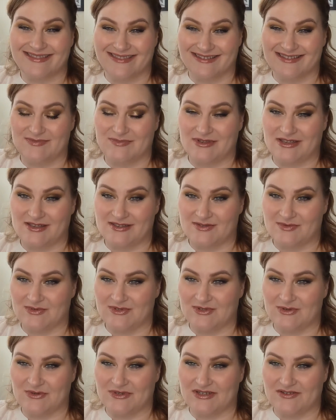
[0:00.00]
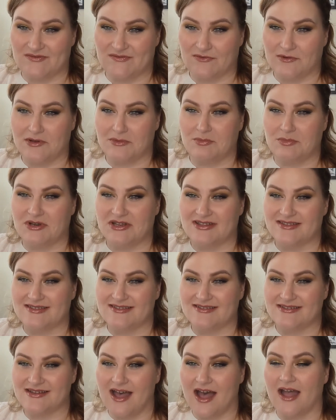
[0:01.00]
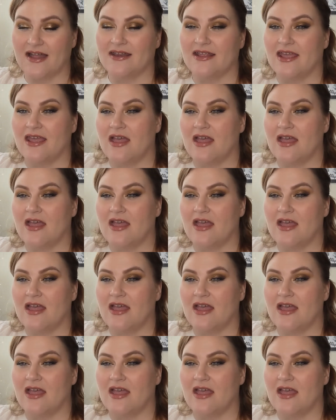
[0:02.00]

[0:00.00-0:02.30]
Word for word: this because it was so different, but it's not